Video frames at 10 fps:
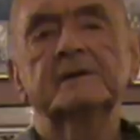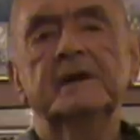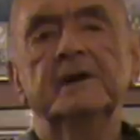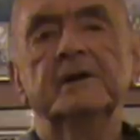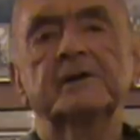
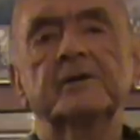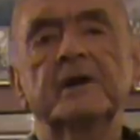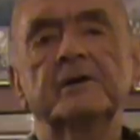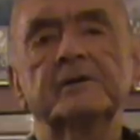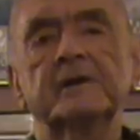
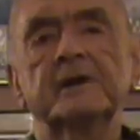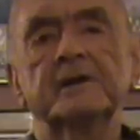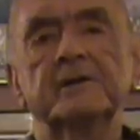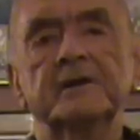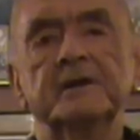air-to-ground
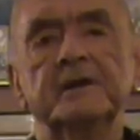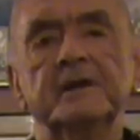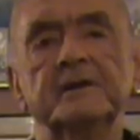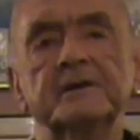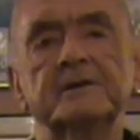gunnery a
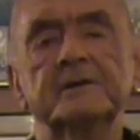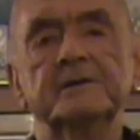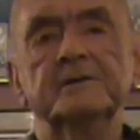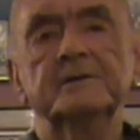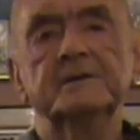day or 2.